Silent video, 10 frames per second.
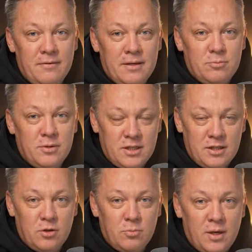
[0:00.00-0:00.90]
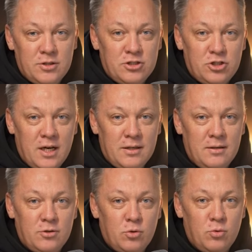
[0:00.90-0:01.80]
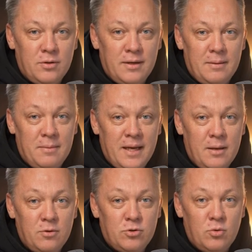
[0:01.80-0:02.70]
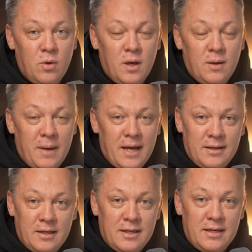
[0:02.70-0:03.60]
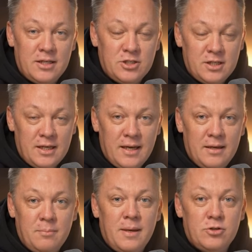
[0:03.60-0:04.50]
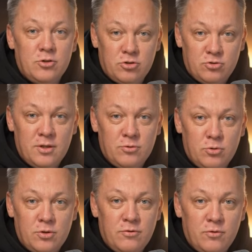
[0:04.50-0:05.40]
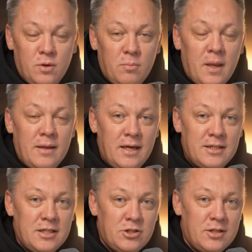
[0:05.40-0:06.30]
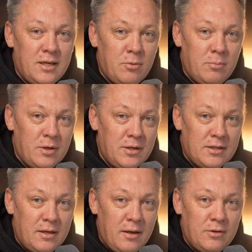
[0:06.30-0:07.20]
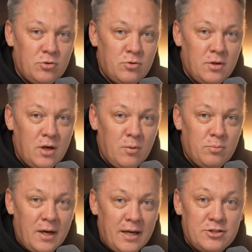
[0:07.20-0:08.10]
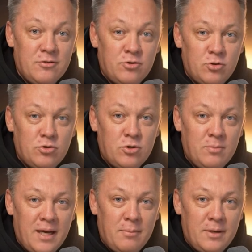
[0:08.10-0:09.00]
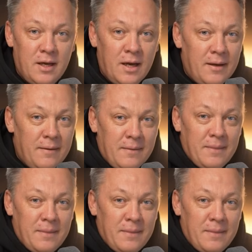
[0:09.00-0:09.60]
If this particular box is checked, you will then be able to automatically initiate and commence your streams with full monetization capabilities through the comprehensive YouTube API.